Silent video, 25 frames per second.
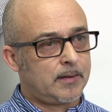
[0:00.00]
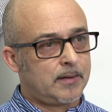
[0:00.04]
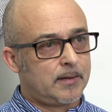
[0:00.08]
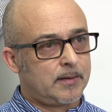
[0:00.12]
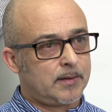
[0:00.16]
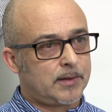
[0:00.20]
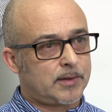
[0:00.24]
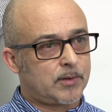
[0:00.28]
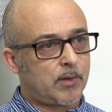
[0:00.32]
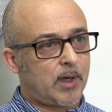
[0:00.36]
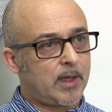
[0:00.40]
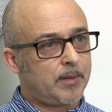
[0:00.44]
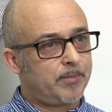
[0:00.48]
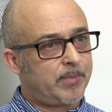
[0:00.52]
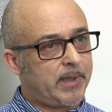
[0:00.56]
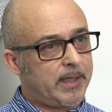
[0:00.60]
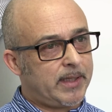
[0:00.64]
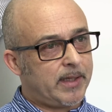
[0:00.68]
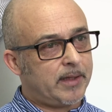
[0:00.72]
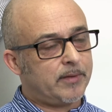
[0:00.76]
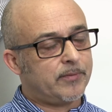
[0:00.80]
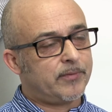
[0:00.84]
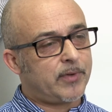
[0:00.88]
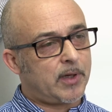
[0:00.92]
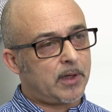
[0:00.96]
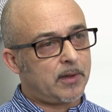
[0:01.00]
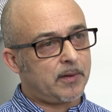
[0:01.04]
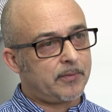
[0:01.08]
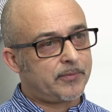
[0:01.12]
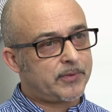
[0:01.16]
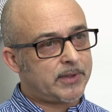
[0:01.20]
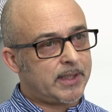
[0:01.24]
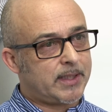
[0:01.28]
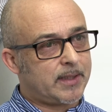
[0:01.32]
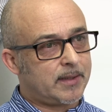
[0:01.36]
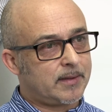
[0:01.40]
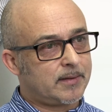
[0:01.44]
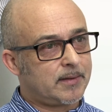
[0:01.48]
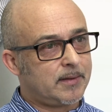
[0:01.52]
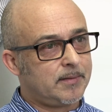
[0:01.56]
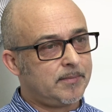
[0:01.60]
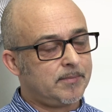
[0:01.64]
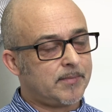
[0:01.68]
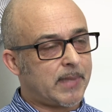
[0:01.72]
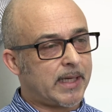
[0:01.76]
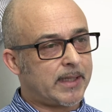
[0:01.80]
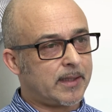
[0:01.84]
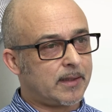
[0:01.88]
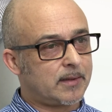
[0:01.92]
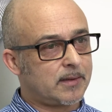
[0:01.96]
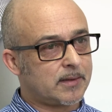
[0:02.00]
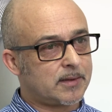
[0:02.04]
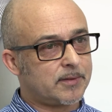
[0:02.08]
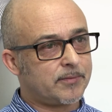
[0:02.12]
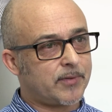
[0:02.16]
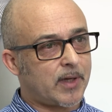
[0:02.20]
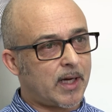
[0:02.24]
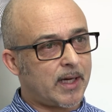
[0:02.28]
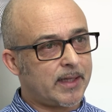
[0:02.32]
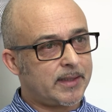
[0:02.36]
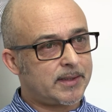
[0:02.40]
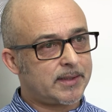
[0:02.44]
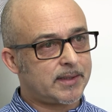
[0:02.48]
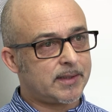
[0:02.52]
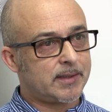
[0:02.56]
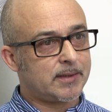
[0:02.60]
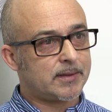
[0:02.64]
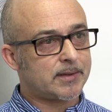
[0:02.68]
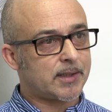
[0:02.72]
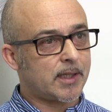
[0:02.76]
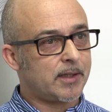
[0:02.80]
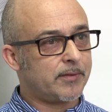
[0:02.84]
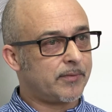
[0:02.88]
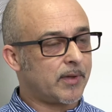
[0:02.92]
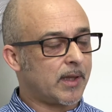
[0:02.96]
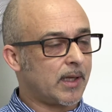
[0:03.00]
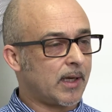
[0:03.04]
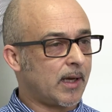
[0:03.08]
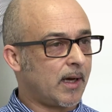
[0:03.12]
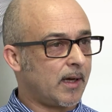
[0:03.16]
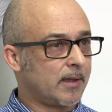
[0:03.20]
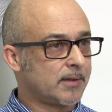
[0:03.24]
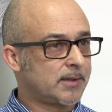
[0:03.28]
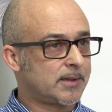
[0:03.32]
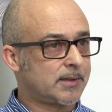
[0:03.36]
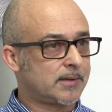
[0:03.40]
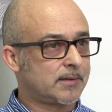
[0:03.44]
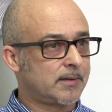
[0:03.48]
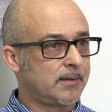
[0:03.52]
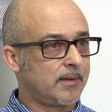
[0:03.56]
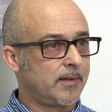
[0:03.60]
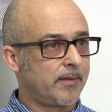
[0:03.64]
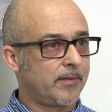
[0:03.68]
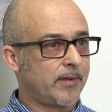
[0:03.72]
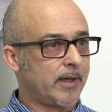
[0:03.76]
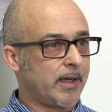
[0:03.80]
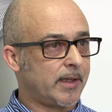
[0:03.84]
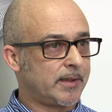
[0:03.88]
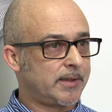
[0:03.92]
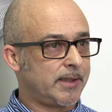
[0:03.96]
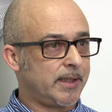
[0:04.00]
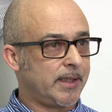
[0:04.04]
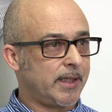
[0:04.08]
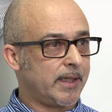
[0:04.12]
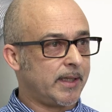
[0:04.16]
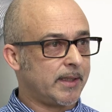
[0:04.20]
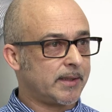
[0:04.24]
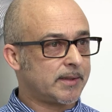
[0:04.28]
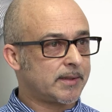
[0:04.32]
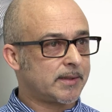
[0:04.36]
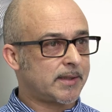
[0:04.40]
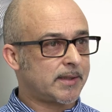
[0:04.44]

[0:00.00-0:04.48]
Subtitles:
So I've been involved in medical devices over the last 30 years,